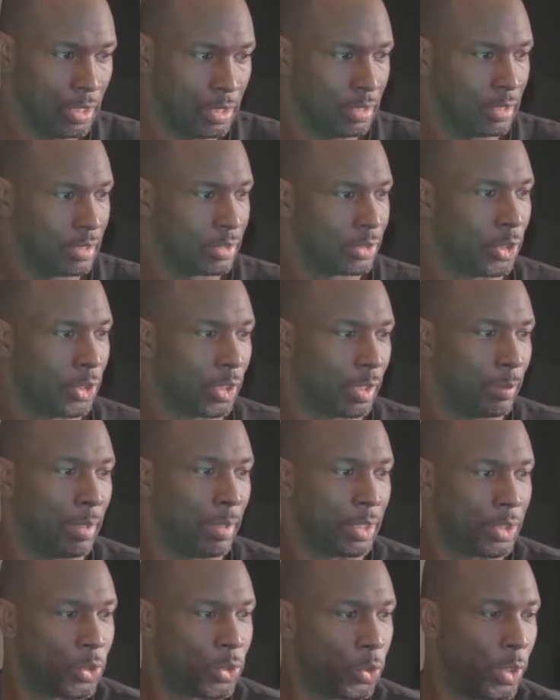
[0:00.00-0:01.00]
let's talk
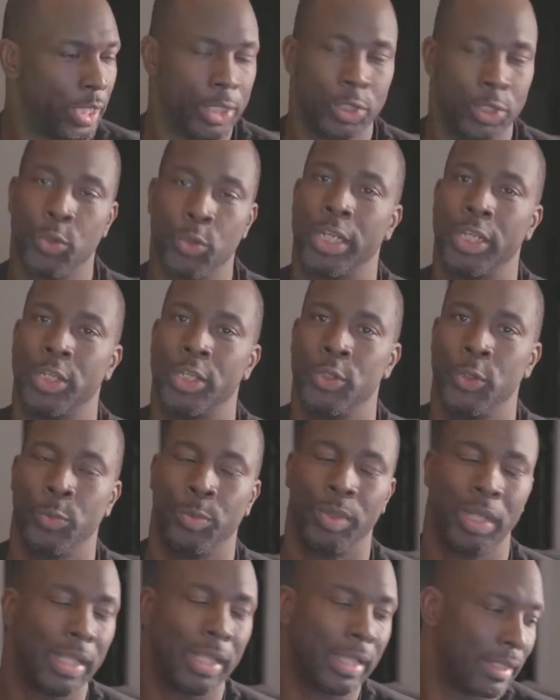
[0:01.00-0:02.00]
about 2022
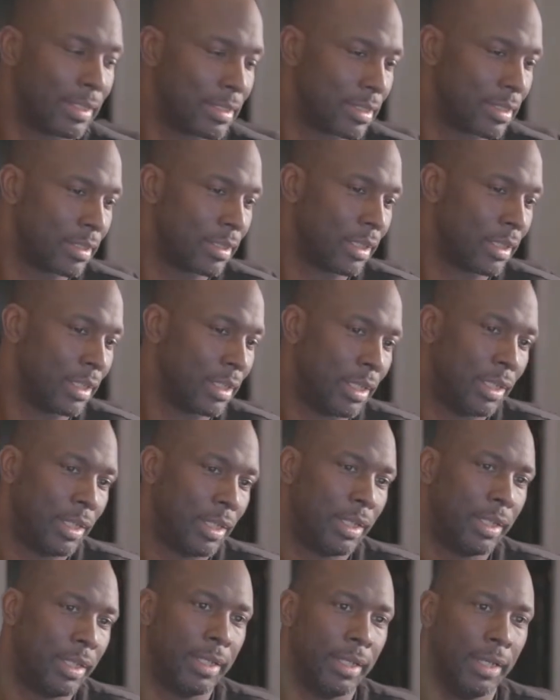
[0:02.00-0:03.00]
plans.
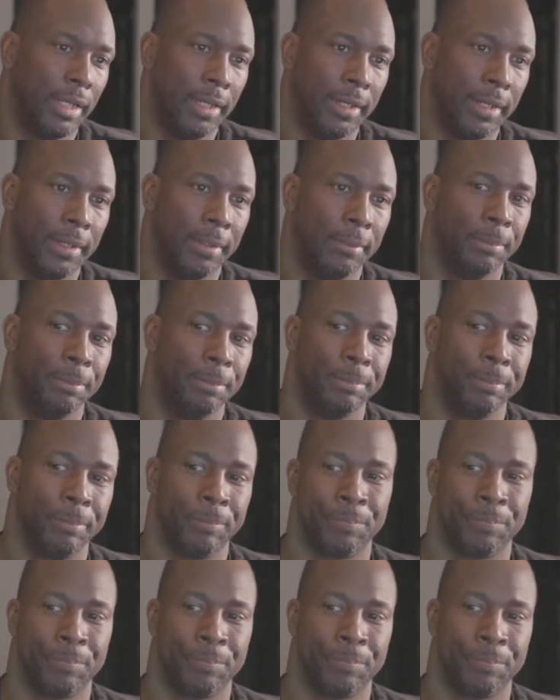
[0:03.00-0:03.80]
Um,